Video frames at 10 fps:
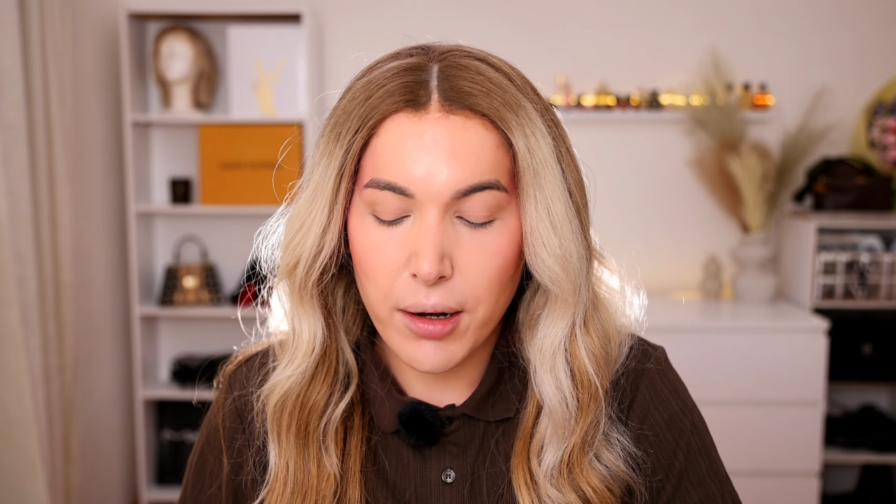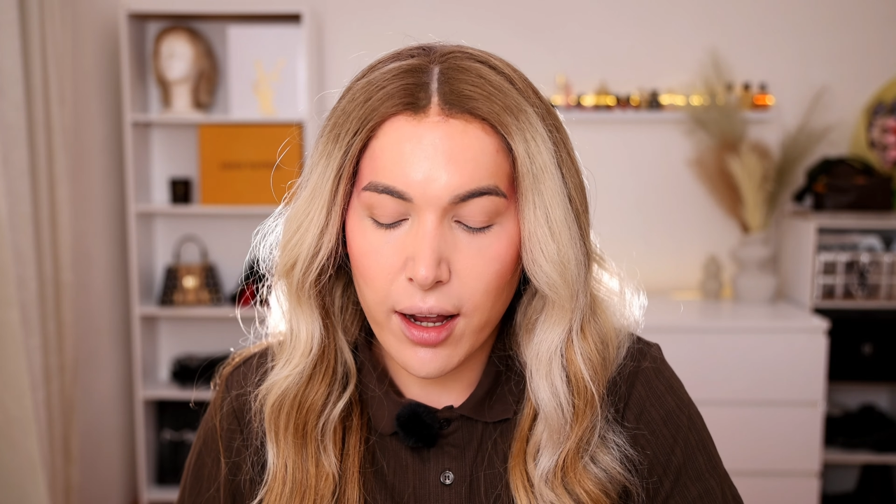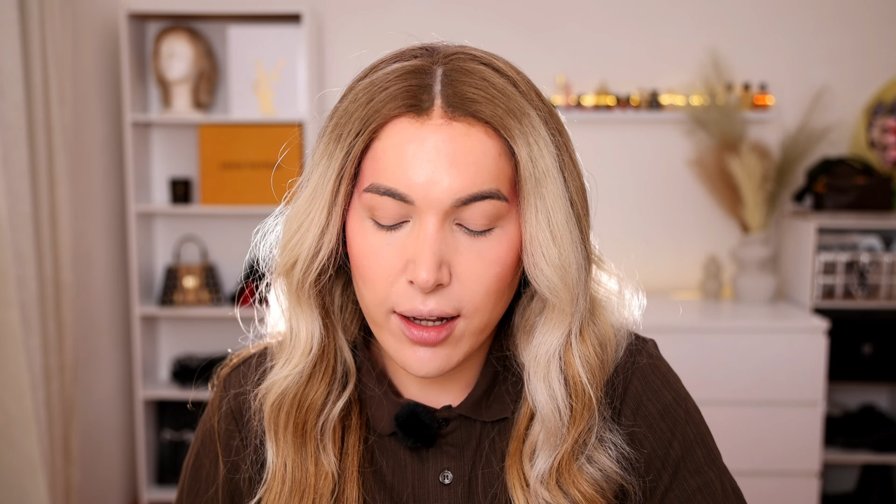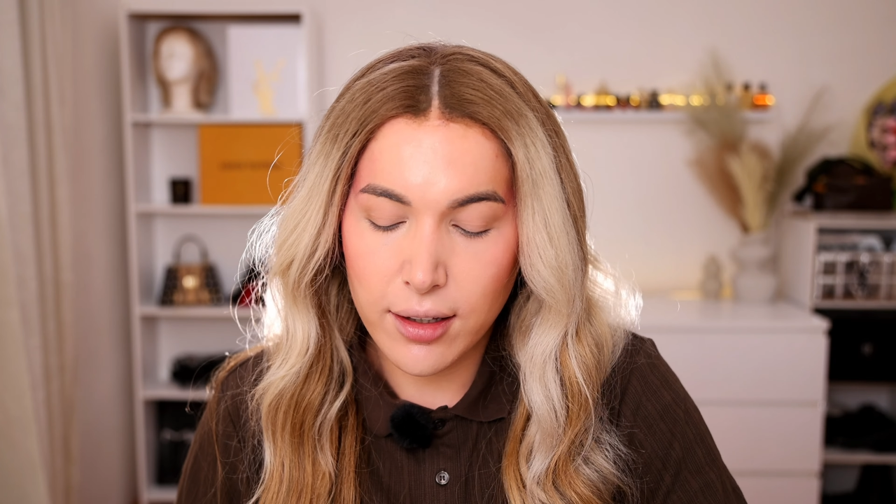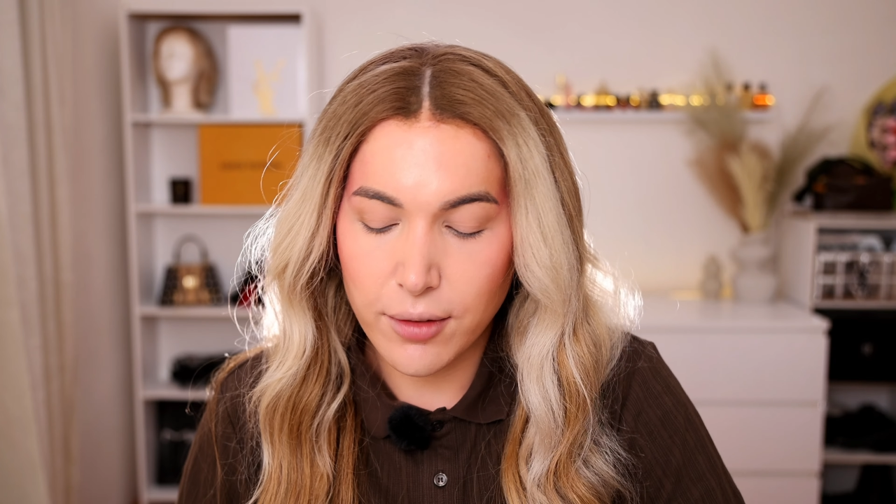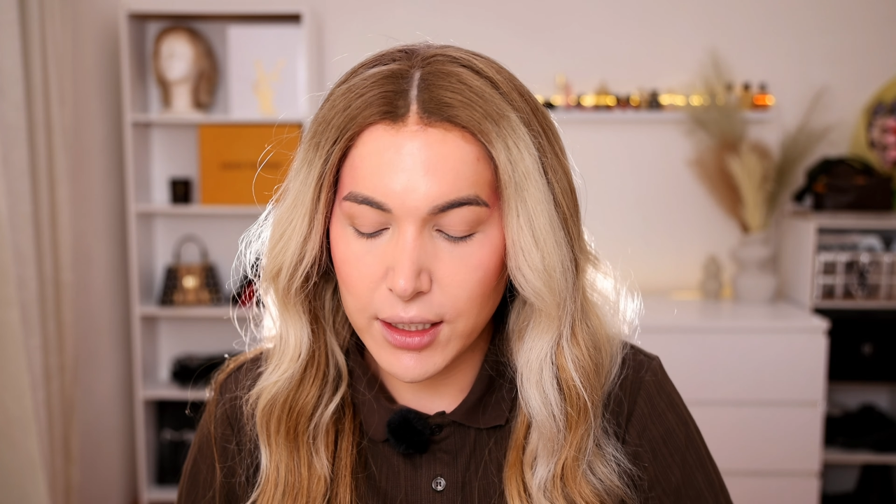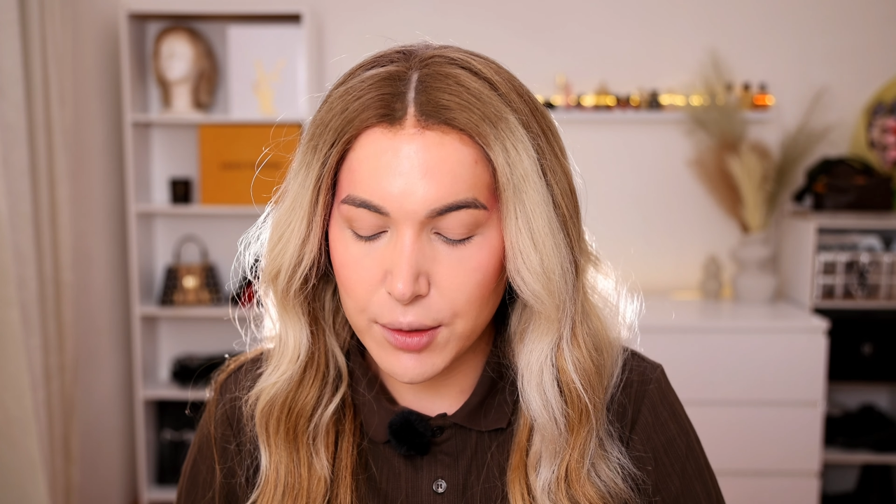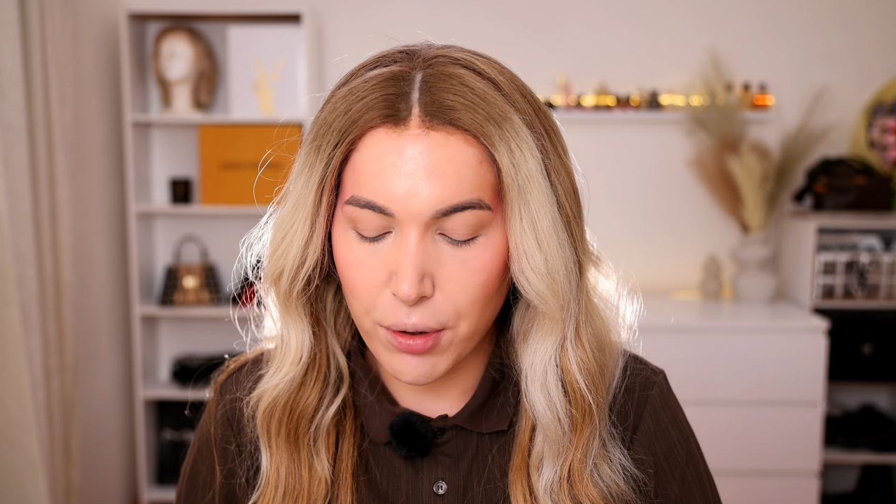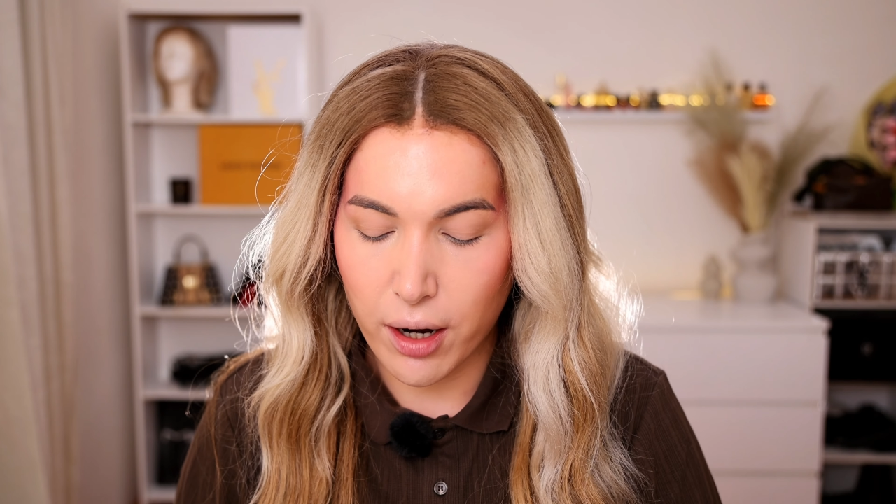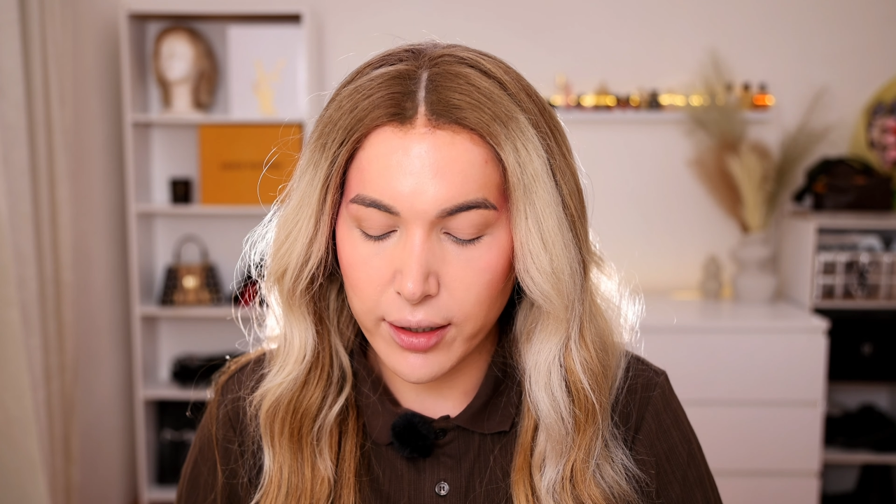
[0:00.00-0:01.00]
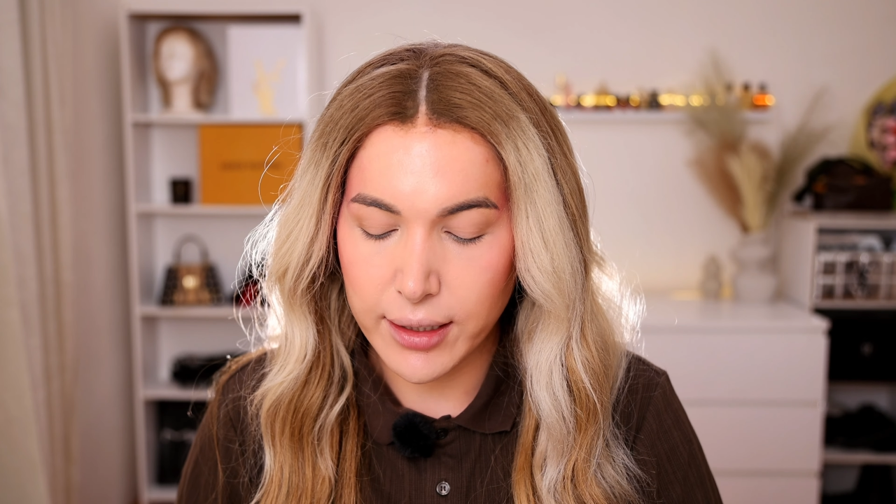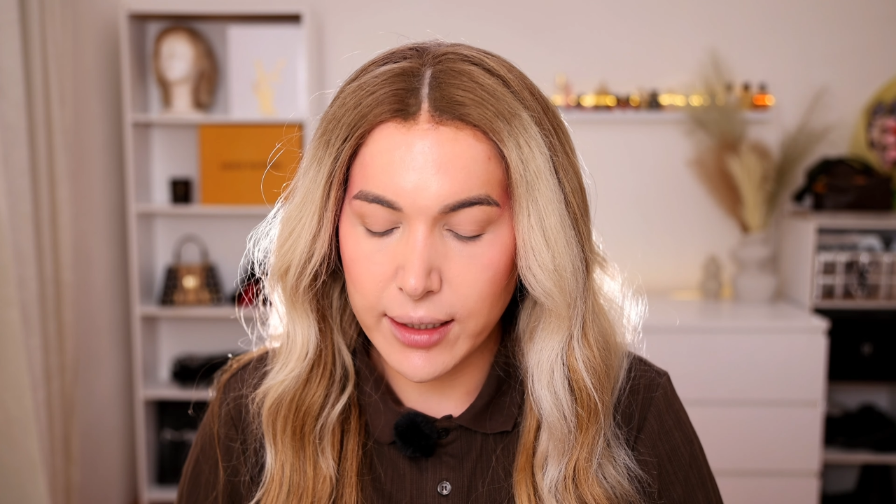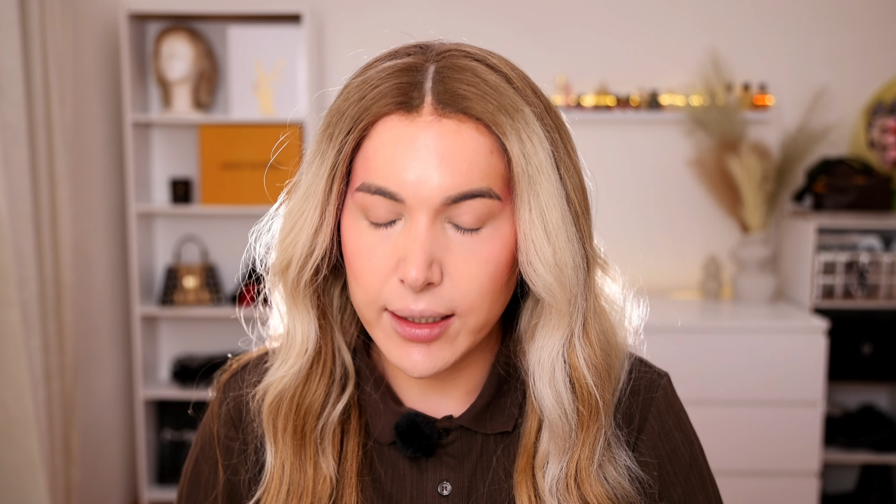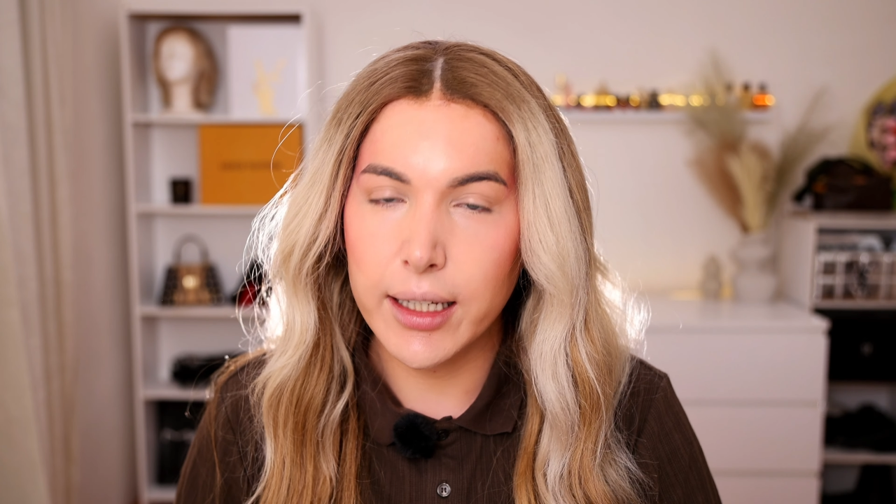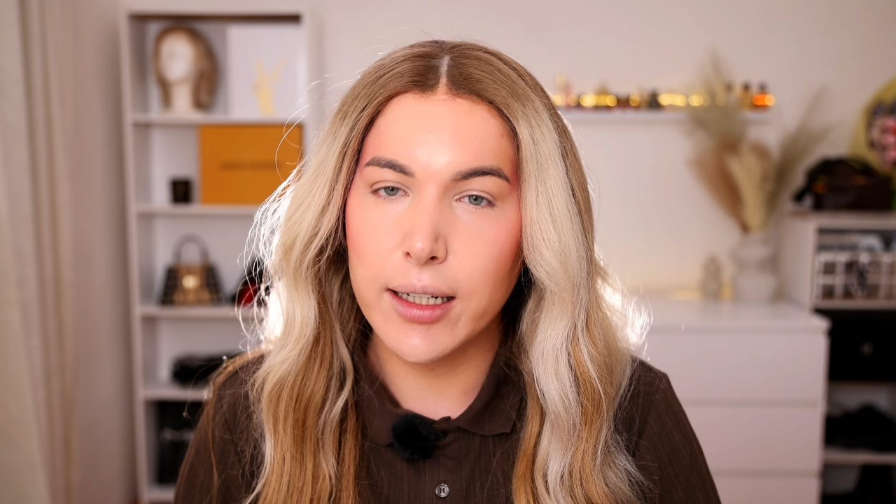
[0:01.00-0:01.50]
but I love this product and